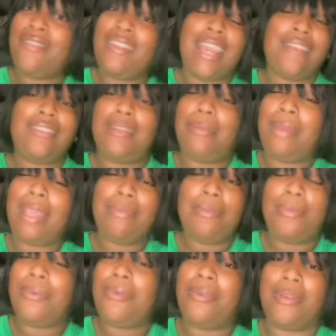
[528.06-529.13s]
after the baby
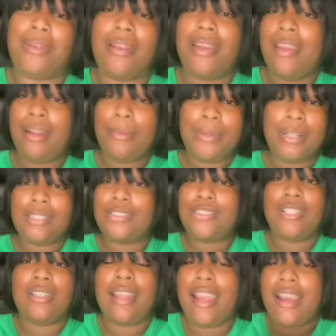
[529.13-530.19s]
born, because you're
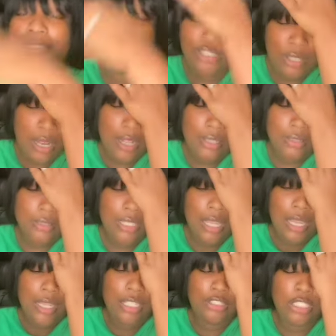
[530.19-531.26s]
gonna have trials
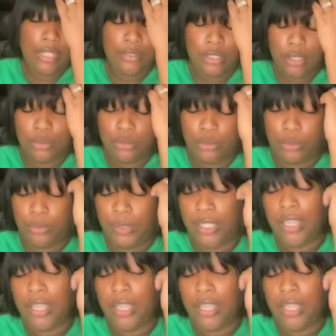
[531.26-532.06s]
that you have to go through with